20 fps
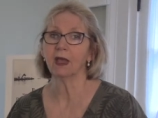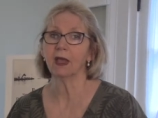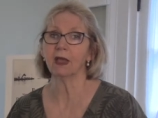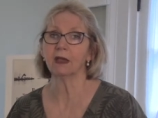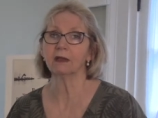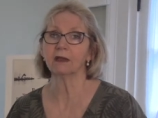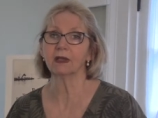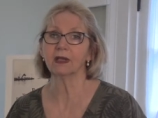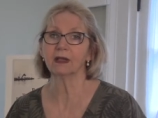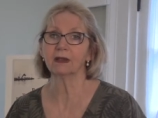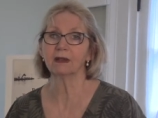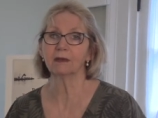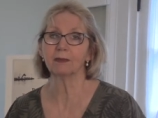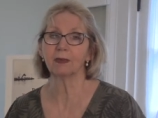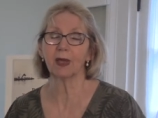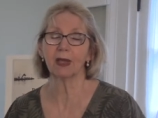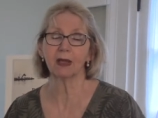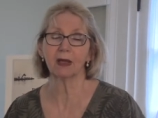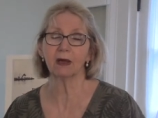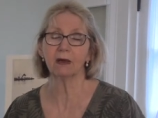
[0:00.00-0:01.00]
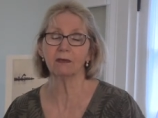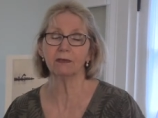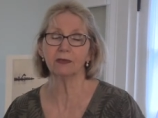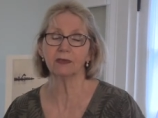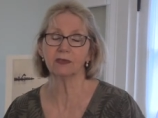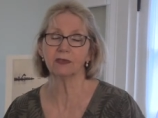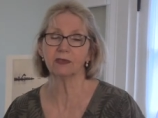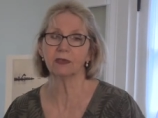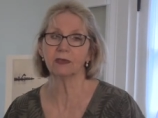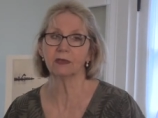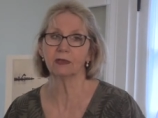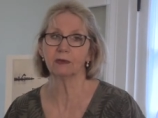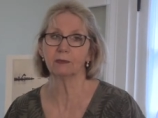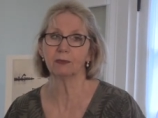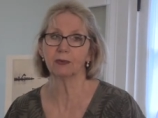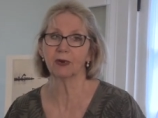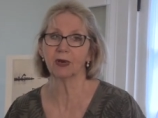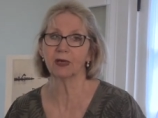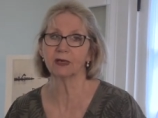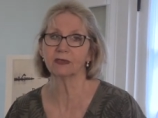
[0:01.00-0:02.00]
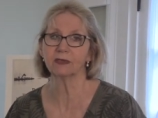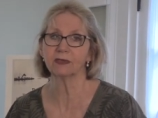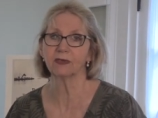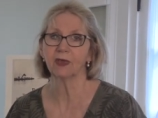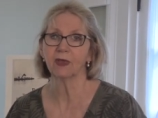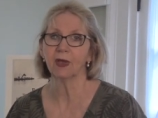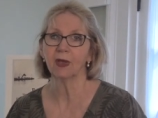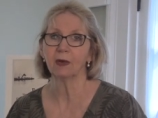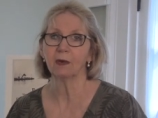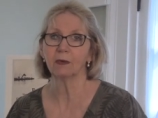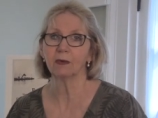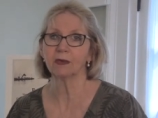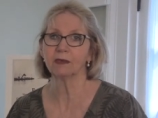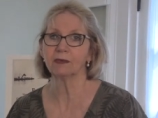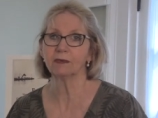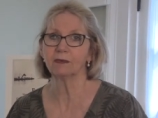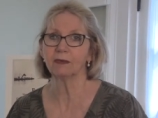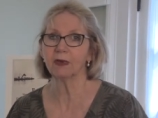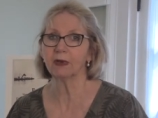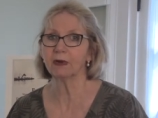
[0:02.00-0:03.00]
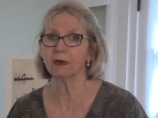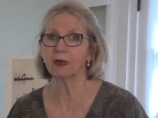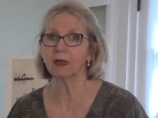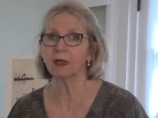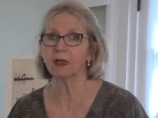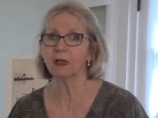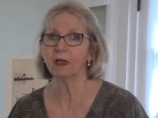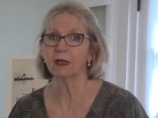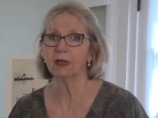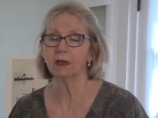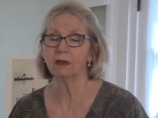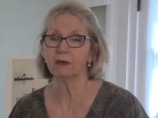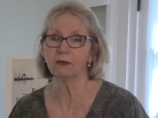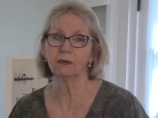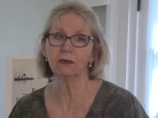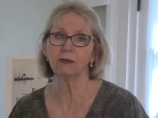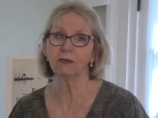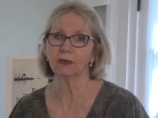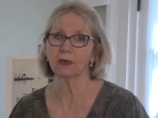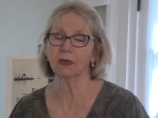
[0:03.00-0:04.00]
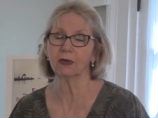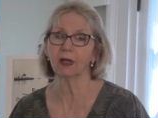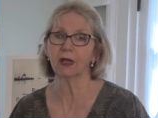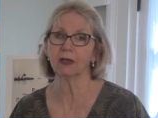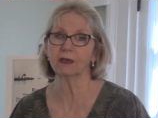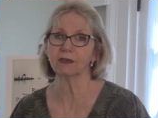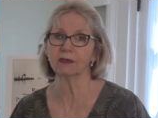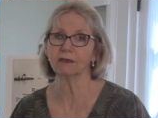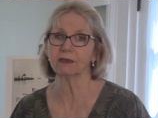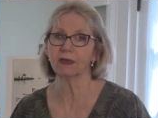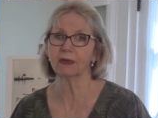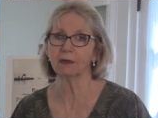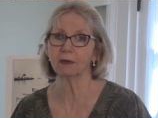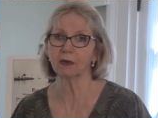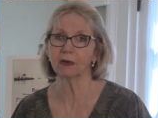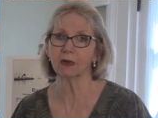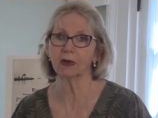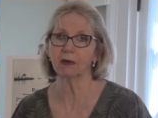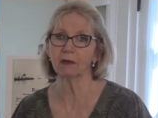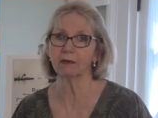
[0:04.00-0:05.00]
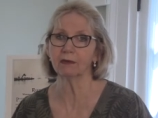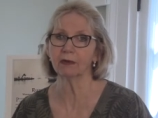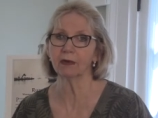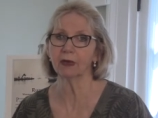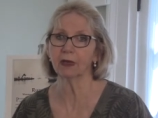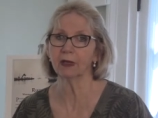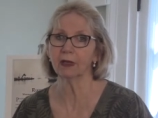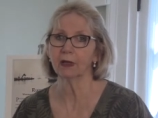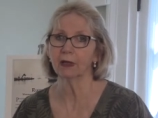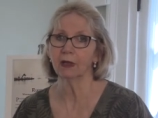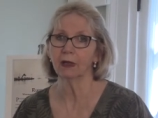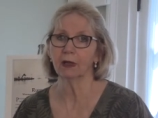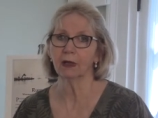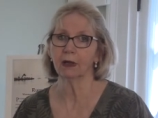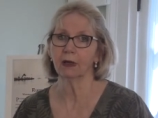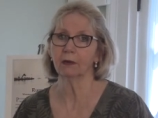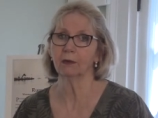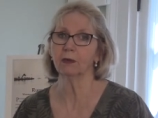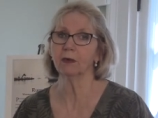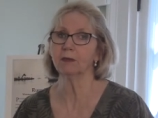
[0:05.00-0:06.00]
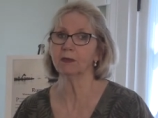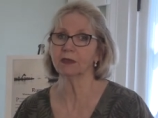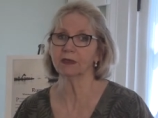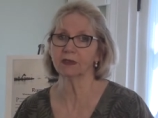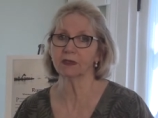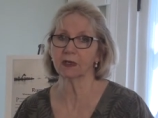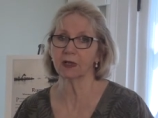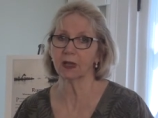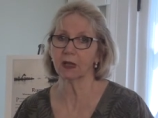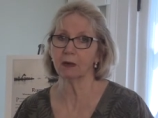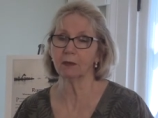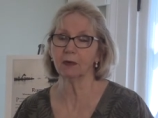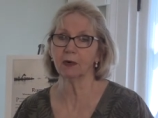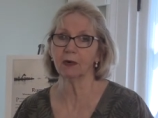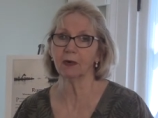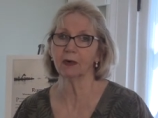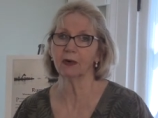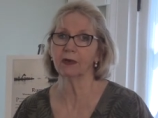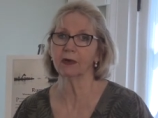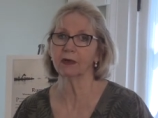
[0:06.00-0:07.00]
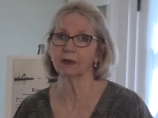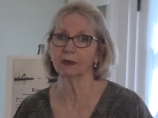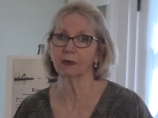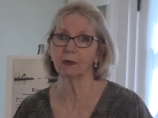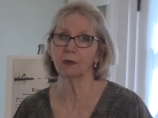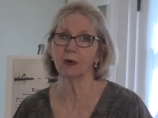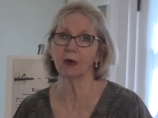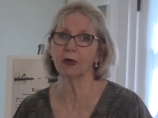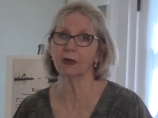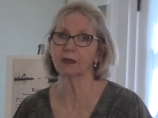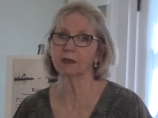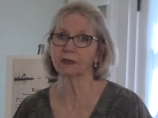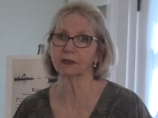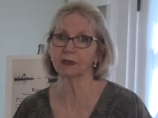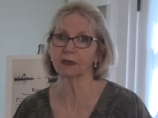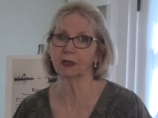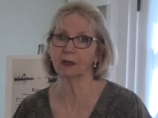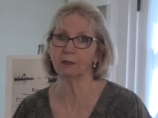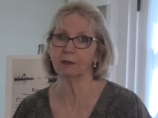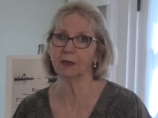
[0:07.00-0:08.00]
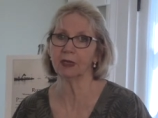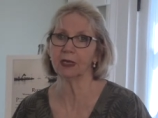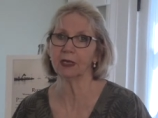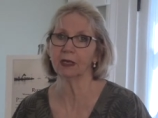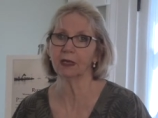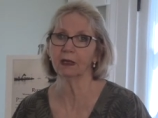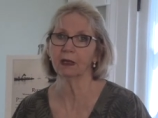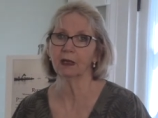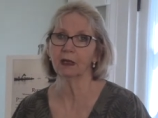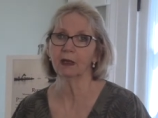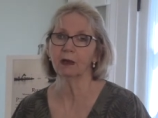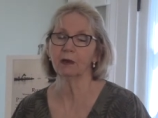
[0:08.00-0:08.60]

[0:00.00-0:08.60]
And the coverage in the press was very neutral, as if they were covering a women's club or a Kiwanis club meeting